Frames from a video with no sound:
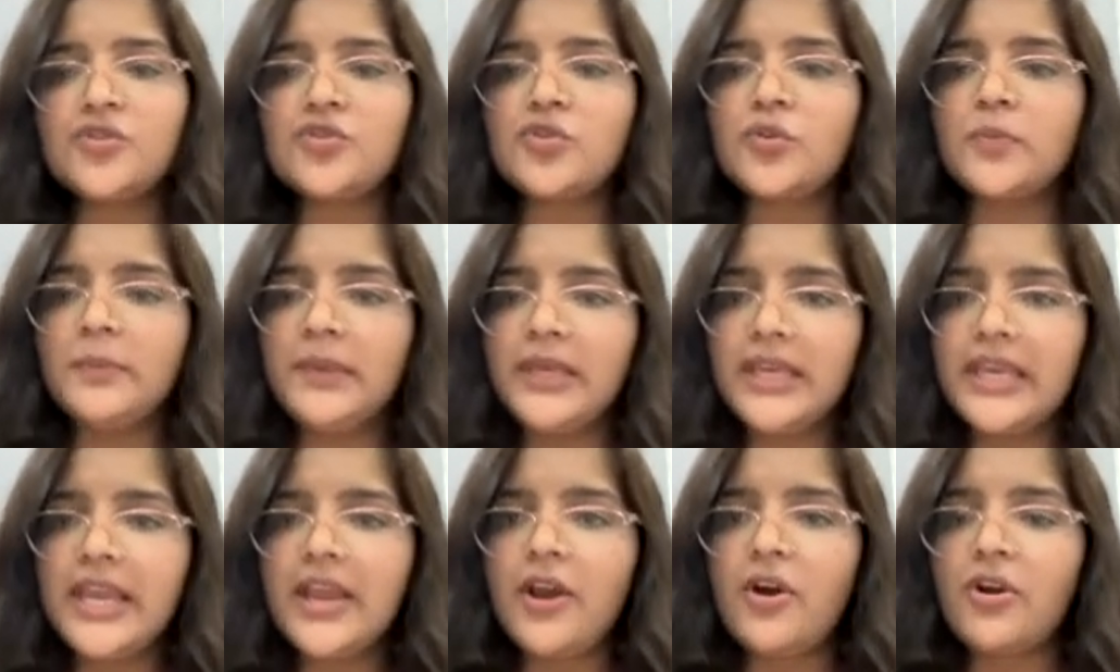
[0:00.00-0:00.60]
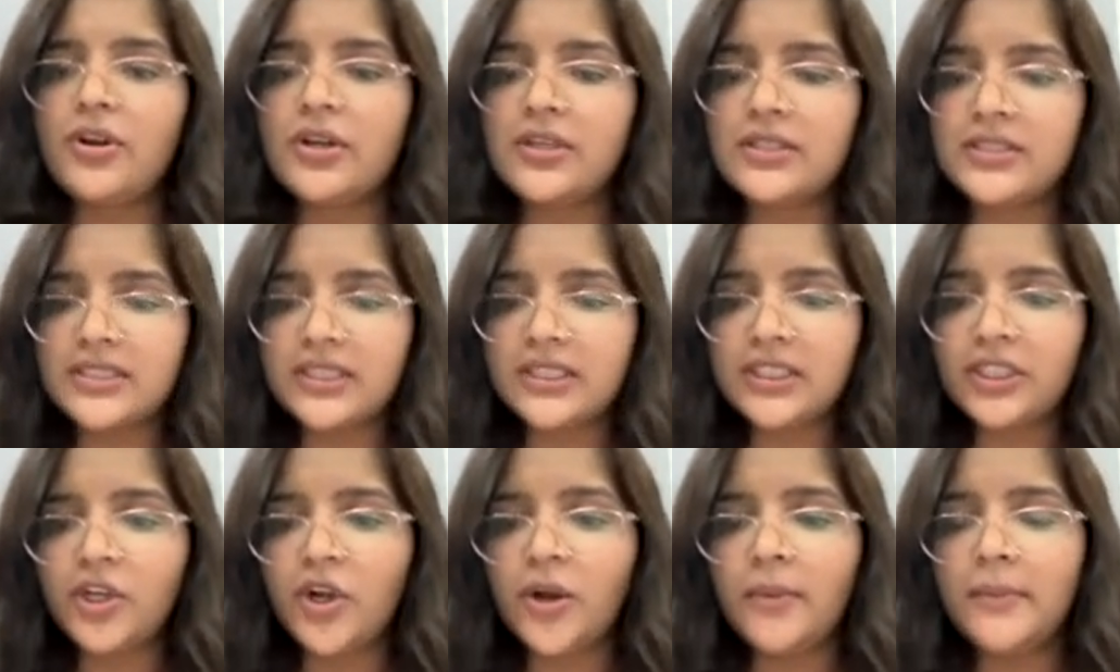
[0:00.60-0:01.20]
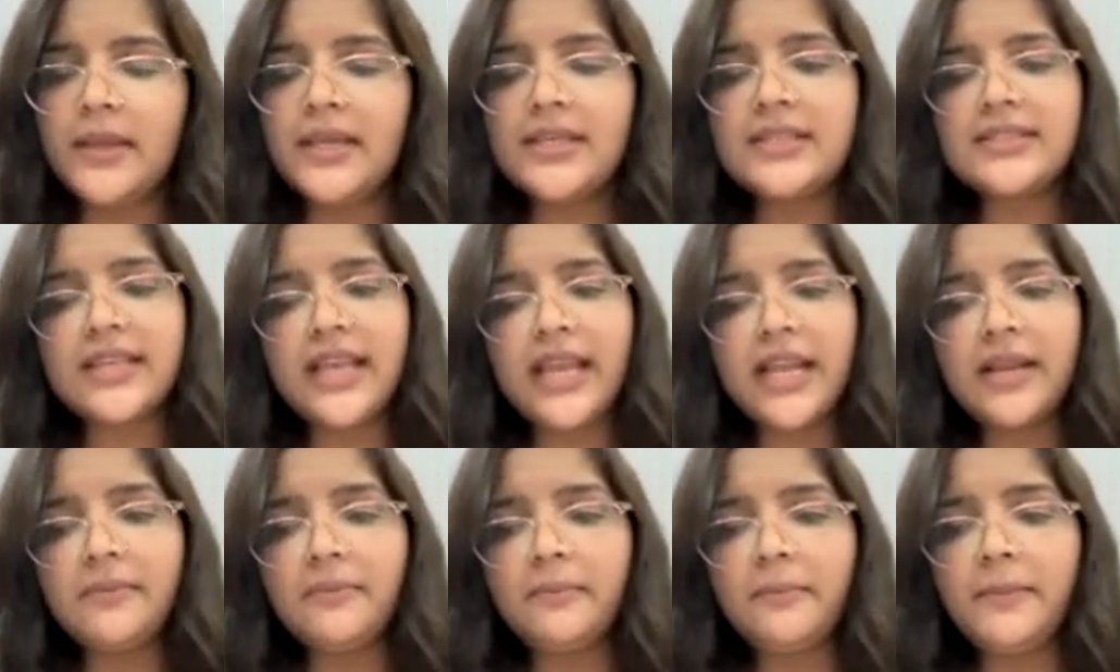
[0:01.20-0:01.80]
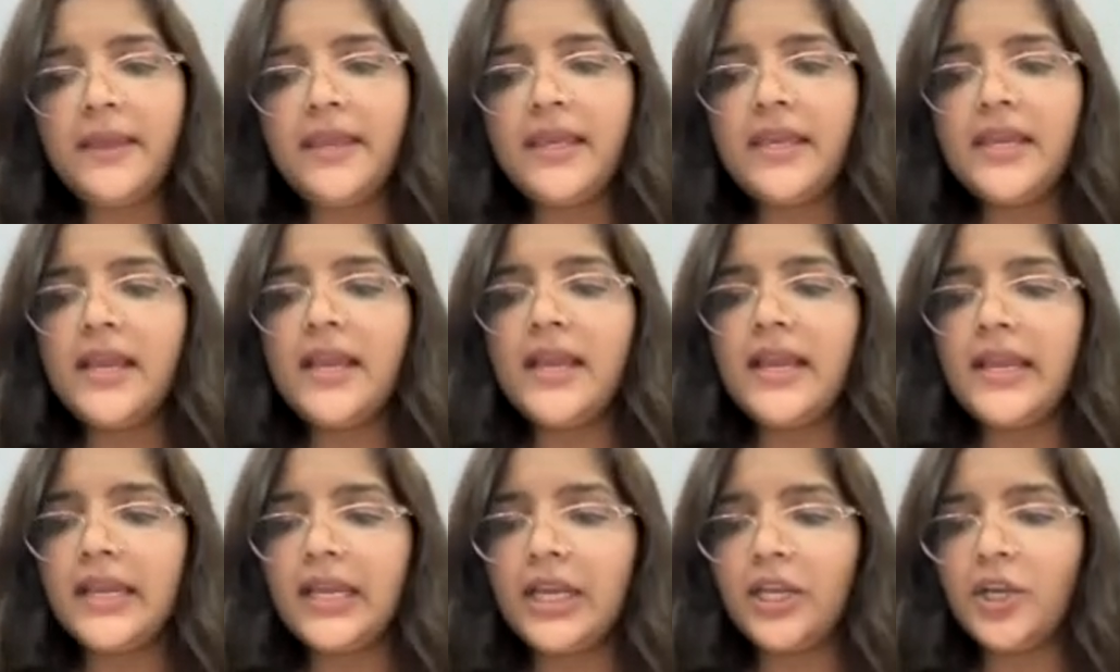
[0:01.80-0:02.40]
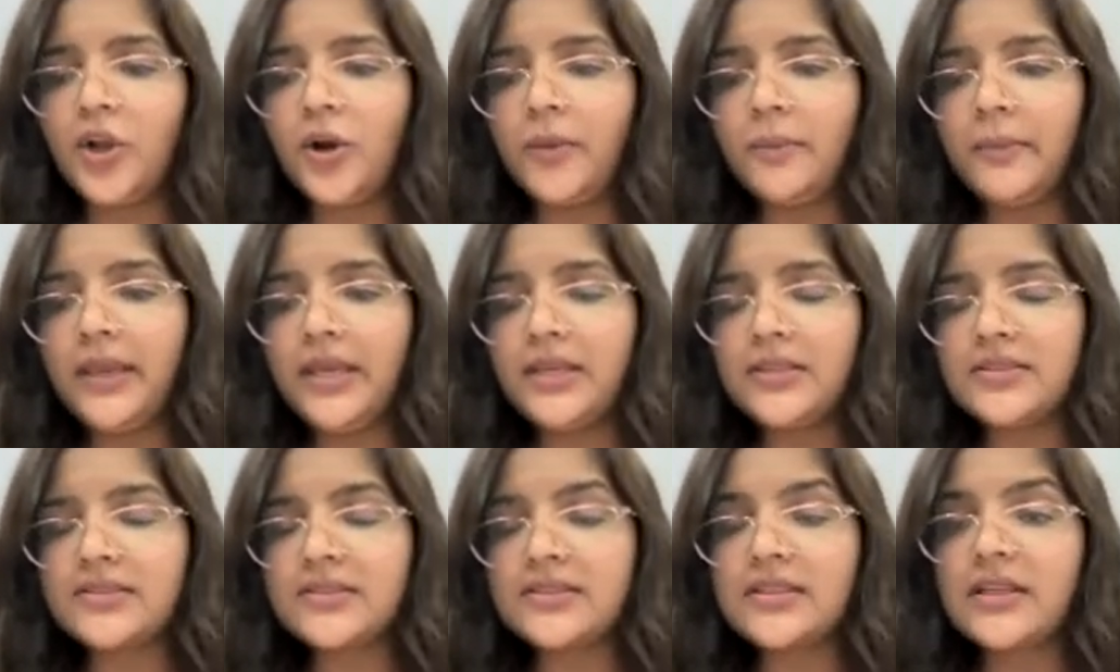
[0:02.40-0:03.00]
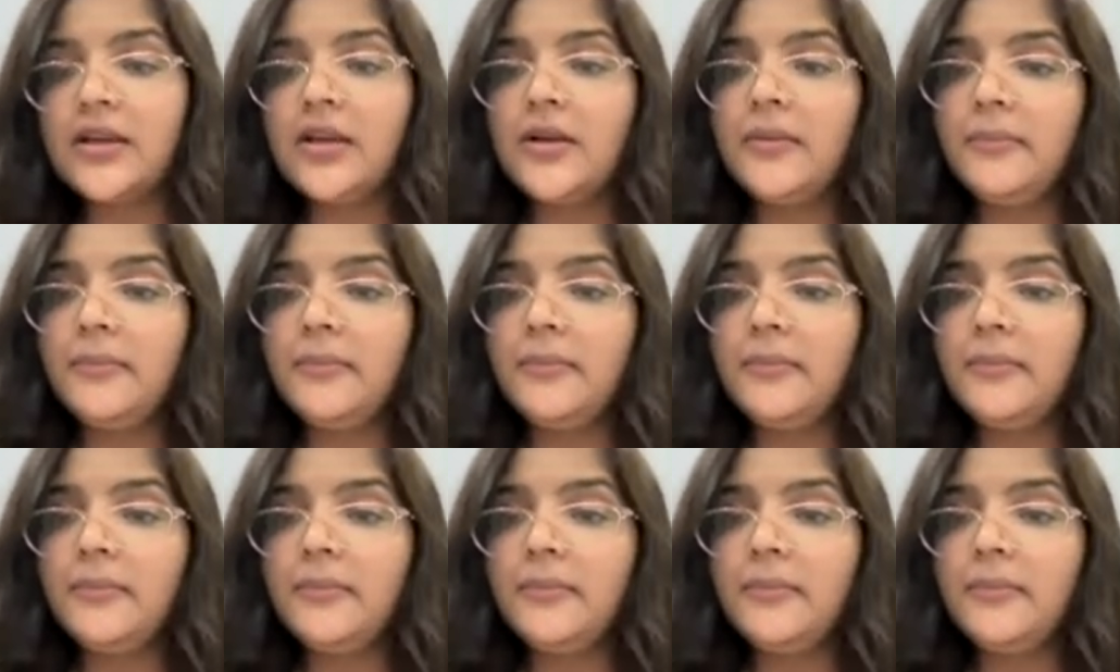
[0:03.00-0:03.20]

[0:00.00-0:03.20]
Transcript: so ba honors economics and ba economics